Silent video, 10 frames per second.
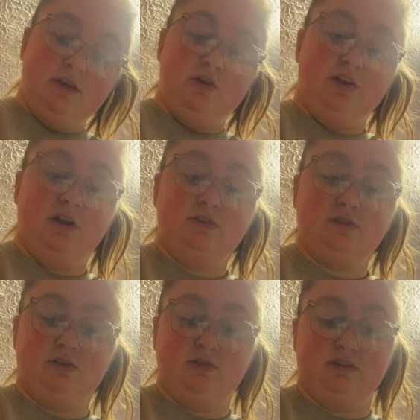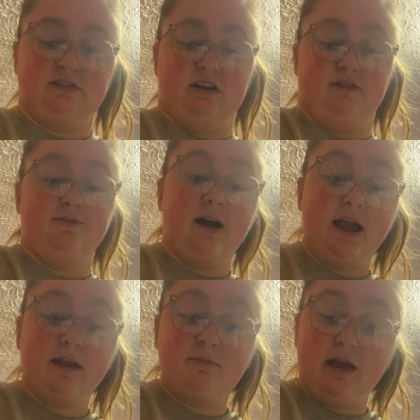You can also do this in a
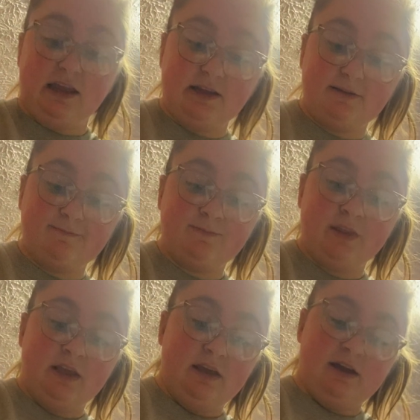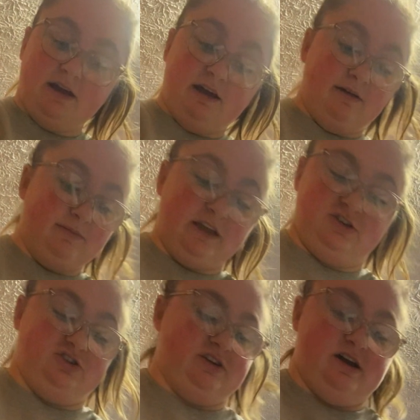frying pan. That's
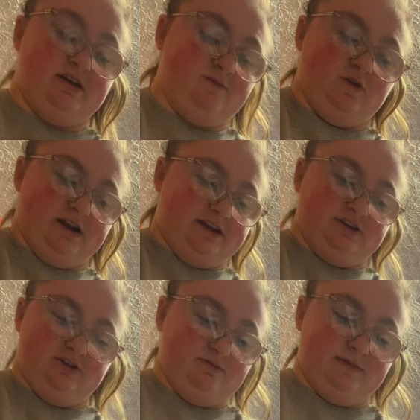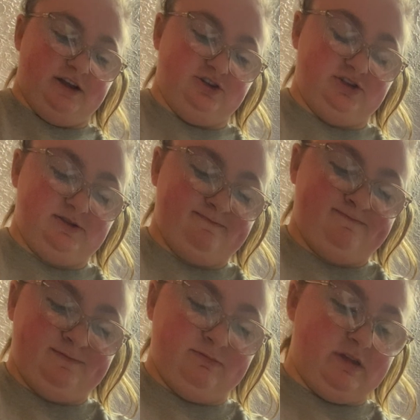just not what I do.
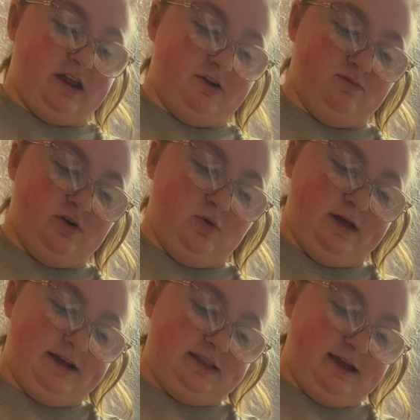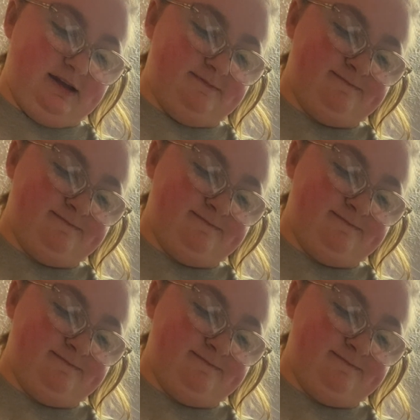I don't roll like that.